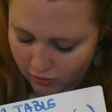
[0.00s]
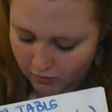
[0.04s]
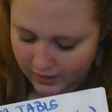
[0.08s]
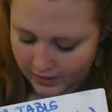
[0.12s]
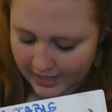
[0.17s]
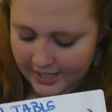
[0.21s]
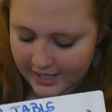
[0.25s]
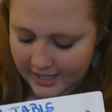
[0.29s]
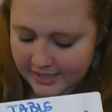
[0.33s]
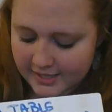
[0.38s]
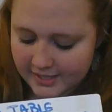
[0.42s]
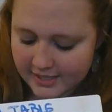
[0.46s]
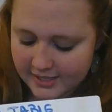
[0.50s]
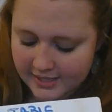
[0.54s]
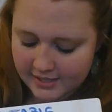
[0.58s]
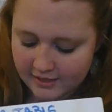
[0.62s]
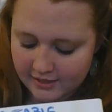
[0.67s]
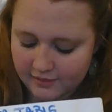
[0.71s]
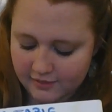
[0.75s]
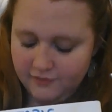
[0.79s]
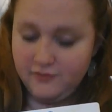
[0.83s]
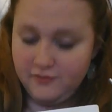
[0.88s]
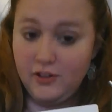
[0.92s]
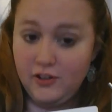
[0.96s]
it's the
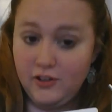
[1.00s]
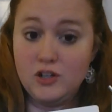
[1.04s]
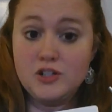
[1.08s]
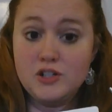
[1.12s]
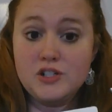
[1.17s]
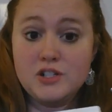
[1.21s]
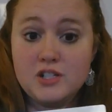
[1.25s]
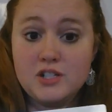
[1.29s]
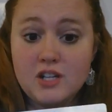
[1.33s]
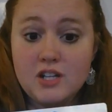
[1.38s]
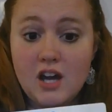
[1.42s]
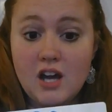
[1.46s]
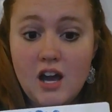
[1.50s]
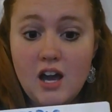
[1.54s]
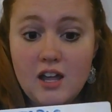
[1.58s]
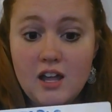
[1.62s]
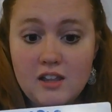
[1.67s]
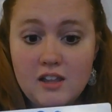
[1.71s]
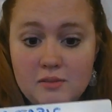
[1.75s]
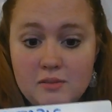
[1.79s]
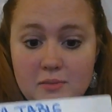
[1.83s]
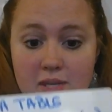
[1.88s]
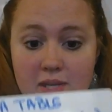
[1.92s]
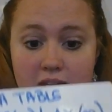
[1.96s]
first
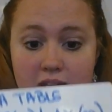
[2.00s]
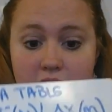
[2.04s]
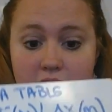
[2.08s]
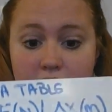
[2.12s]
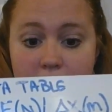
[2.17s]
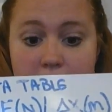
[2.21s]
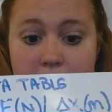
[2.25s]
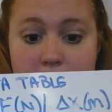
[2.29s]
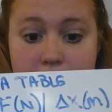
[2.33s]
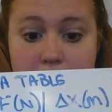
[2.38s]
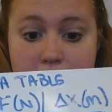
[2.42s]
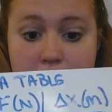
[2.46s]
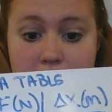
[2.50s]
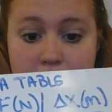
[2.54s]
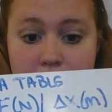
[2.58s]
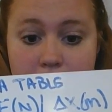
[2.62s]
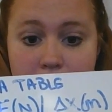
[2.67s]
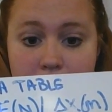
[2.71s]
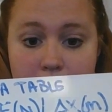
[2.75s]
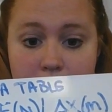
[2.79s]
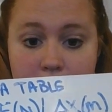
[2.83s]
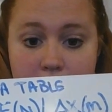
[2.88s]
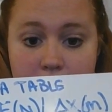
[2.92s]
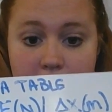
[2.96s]
column here,
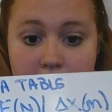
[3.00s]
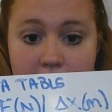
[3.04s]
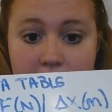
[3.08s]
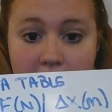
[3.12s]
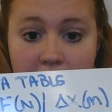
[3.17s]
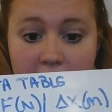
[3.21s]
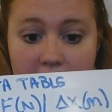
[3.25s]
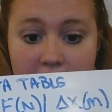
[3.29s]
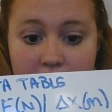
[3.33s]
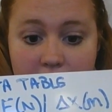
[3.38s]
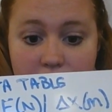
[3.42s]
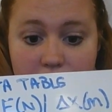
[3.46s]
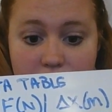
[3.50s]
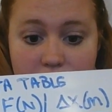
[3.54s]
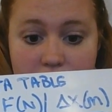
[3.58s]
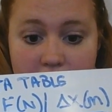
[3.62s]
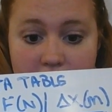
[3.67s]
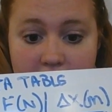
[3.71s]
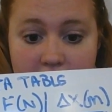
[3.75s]
okay, in your data